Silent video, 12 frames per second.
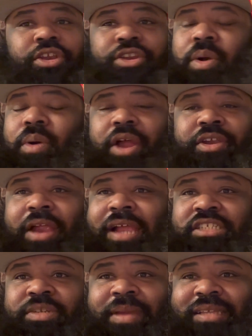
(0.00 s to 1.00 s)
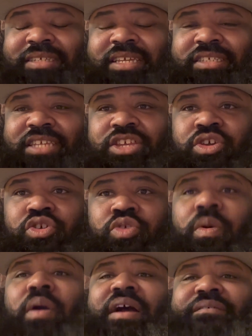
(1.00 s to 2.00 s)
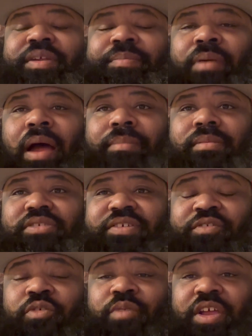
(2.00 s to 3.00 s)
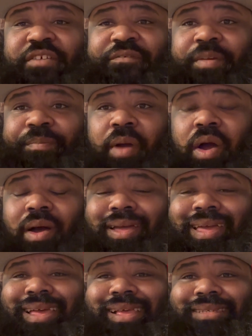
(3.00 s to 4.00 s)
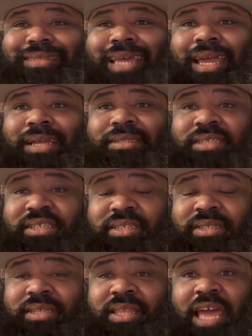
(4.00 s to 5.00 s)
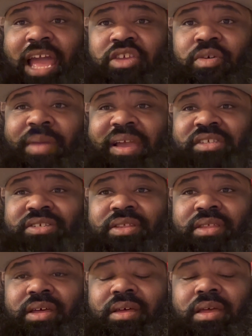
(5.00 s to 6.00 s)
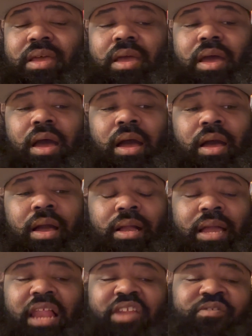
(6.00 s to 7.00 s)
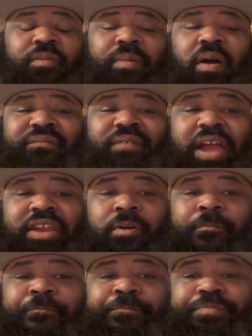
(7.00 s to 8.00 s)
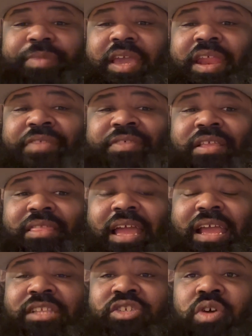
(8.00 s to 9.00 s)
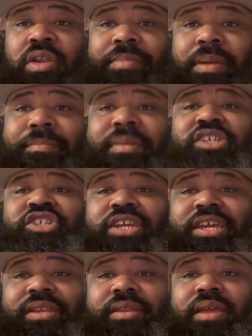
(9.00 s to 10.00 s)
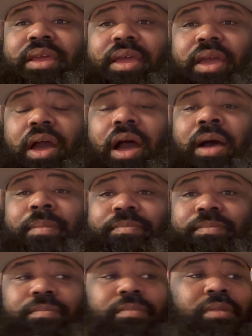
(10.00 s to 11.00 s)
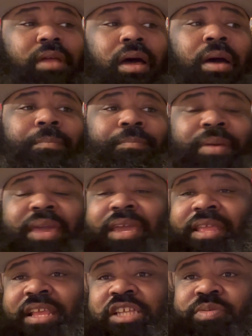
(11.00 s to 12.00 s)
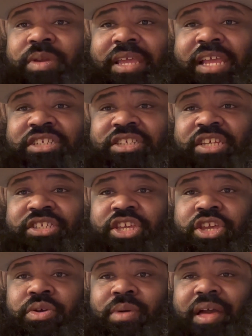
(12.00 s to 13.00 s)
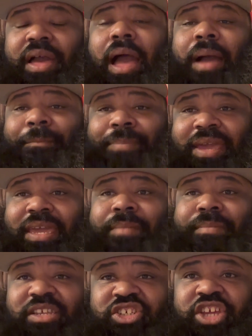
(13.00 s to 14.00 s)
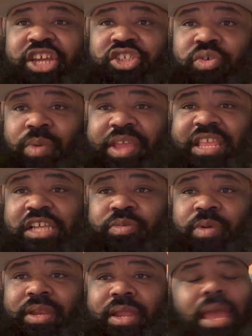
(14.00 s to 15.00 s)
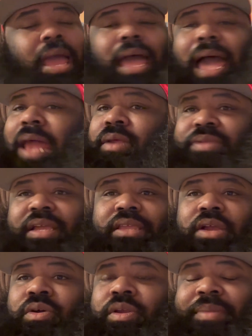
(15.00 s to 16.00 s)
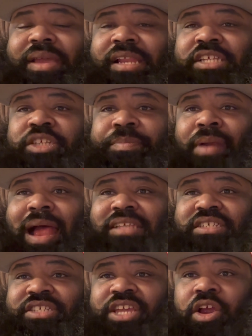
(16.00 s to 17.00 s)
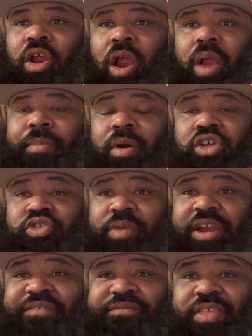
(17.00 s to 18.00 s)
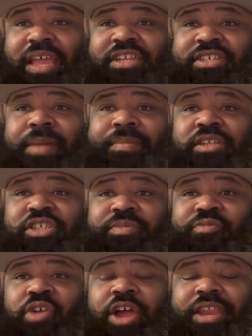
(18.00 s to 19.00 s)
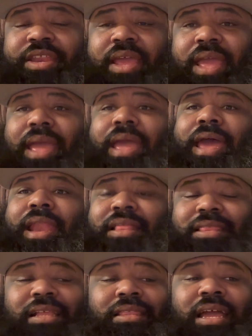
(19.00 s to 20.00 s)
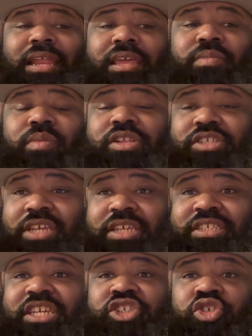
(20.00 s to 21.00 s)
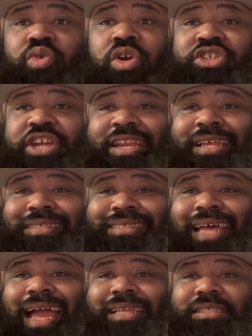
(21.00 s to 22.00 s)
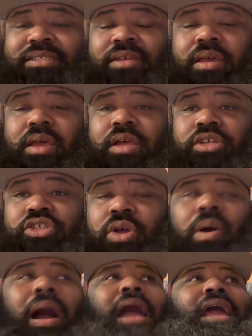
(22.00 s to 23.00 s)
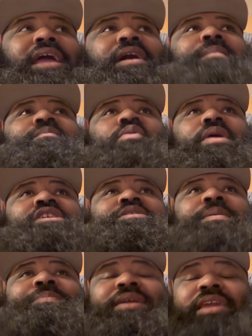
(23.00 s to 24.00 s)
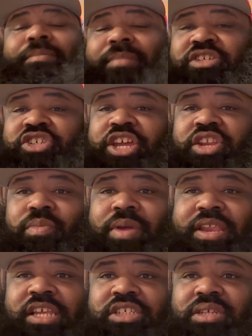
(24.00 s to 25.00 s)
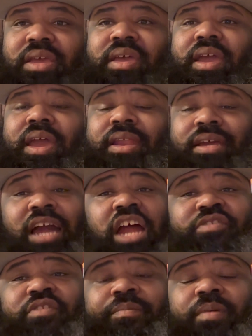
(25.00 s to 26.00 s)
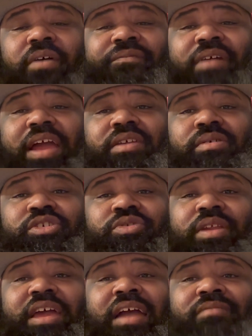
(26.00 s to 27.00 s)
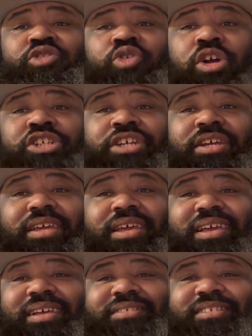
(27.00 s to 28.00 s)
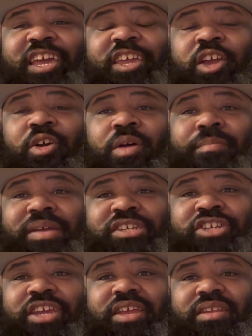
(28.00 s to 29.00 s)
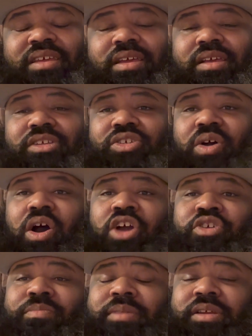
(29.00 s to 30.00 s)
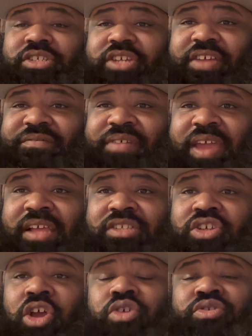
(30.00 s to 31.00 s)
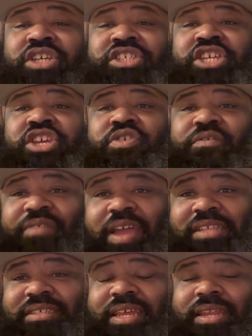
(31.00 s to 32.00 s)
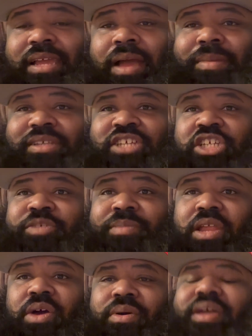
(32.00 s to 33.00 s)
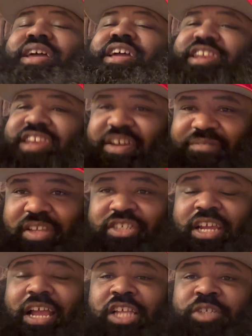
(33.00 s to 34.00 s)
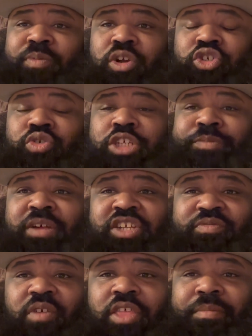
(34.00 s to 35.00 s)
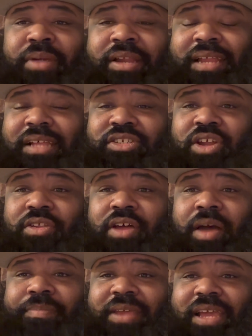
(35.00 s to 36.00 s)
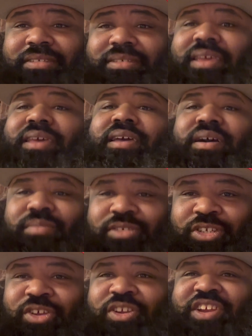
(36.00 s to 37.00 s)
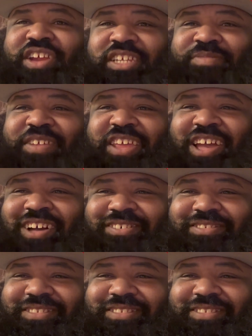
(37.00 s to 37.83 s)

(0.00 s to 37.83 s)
Don't underestimate TCU. You won't have any problems. If you run the football, stay consistent to that. You'll make it to the uh, college football final. And I think that it's going to be Michigan up uh, big in this one against TCU. I, am picking Michigan to win this one. I don't think there are going to be any surprises here. Harbaugh is ready for that championship run, and I think that he wants he sees Georgia in his sights. So I am going to be picking Michigan to win this. The college football final is going to have Georgia taking on Michigan. So all you Michigan fans, all you TCU fans, get in the comment section below. Definitely check out Sports Choice Plus for all the breakdowns and all the updates. And we'll see you on the next video.